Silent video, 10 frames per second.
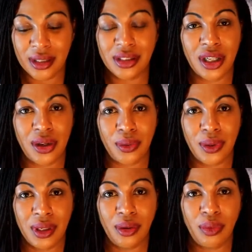So
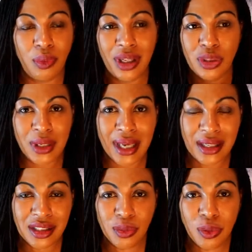as we
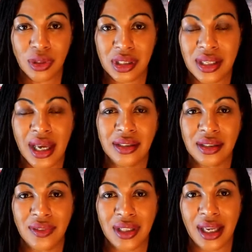get towards the end
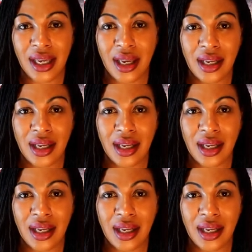of the year,